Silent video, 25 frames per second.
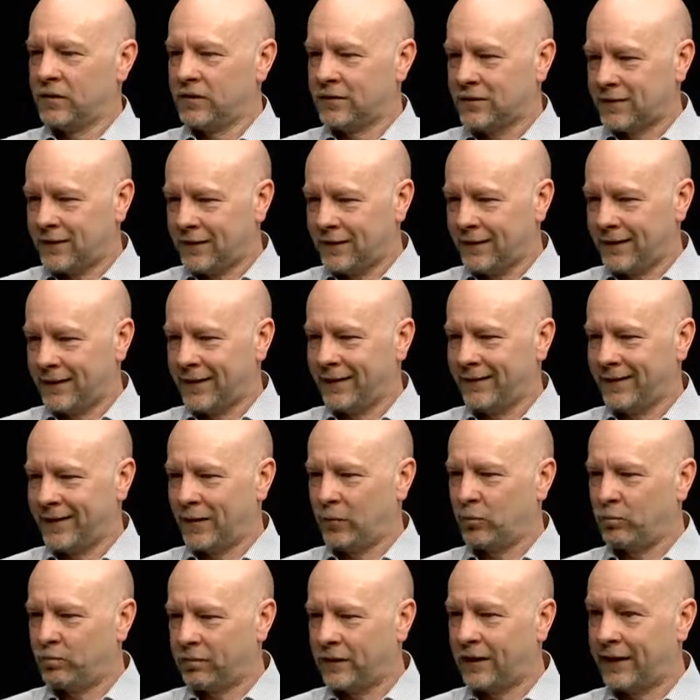see how they
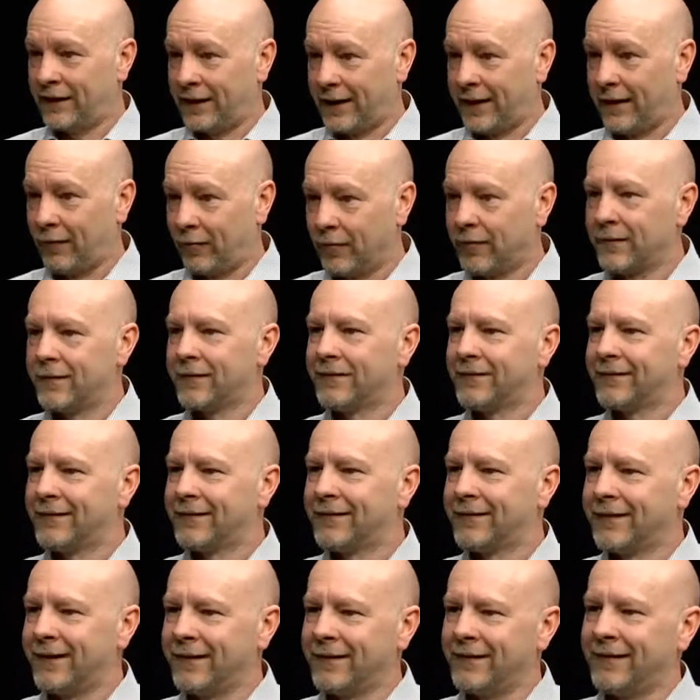play out?
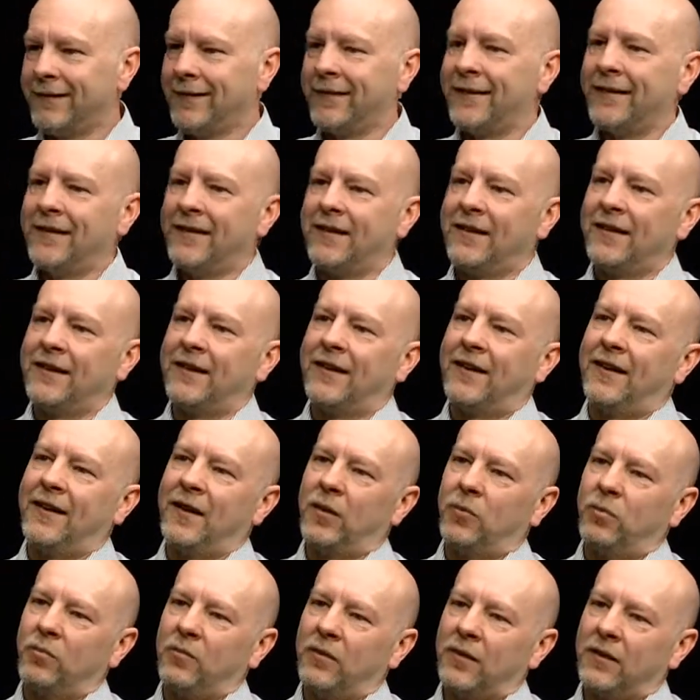And
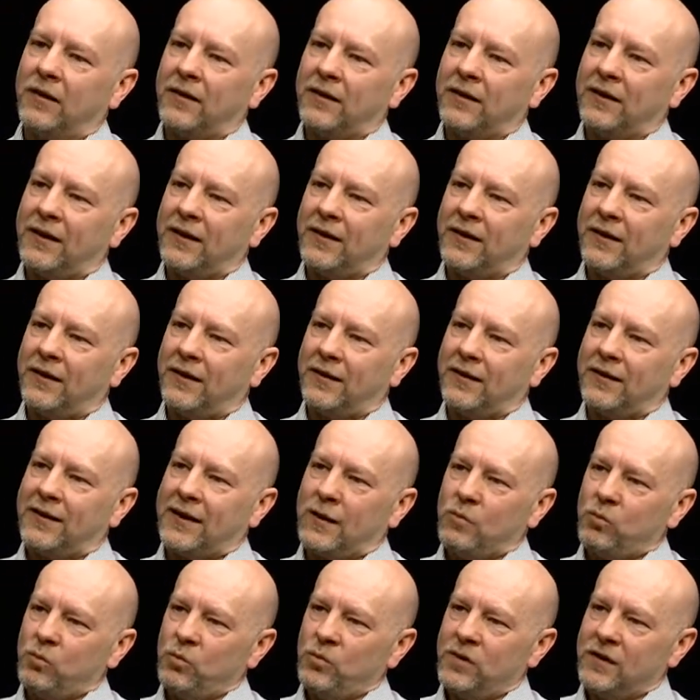um, c
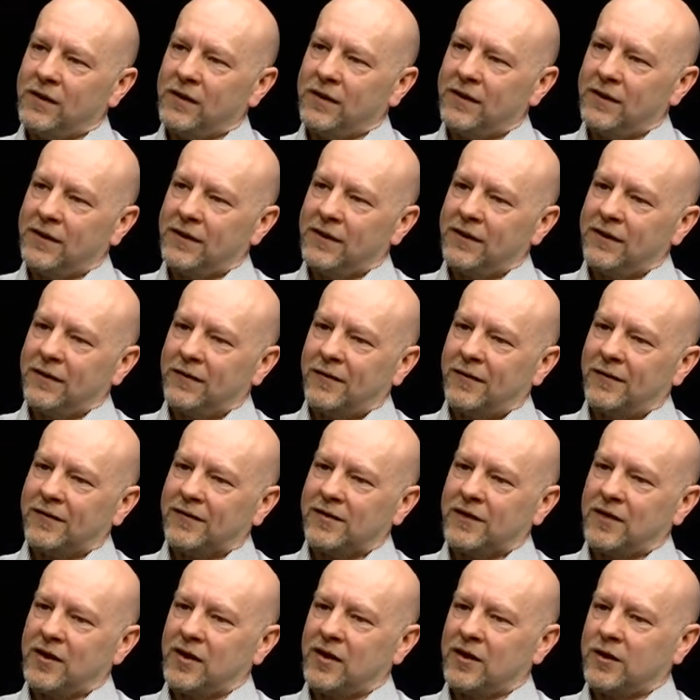can we
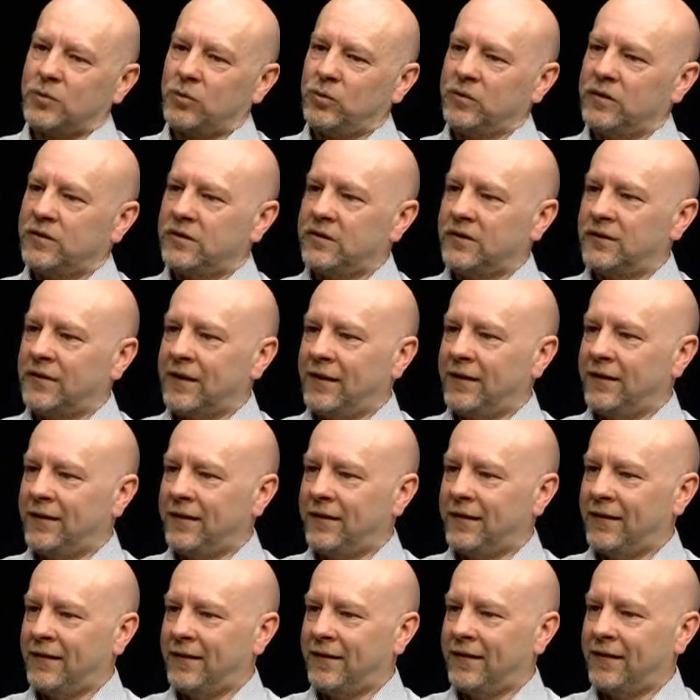start to understand
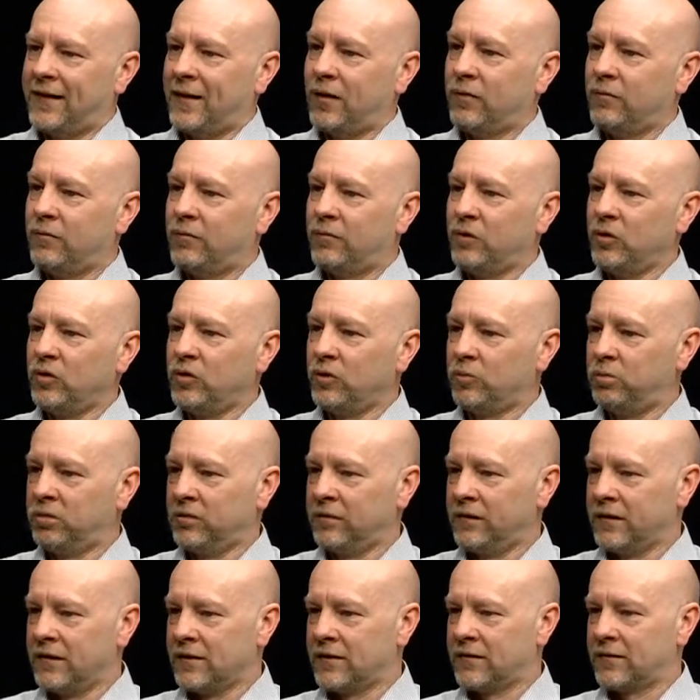how vulnerable
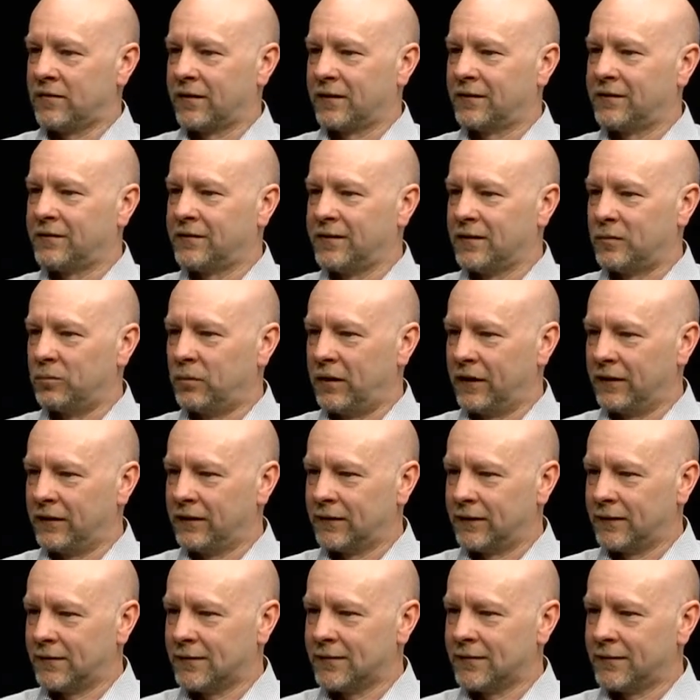these strategies make
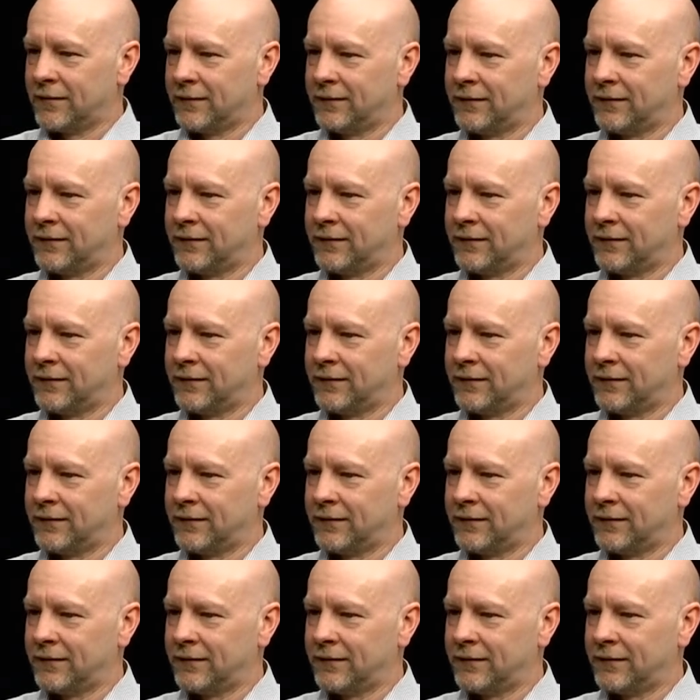us.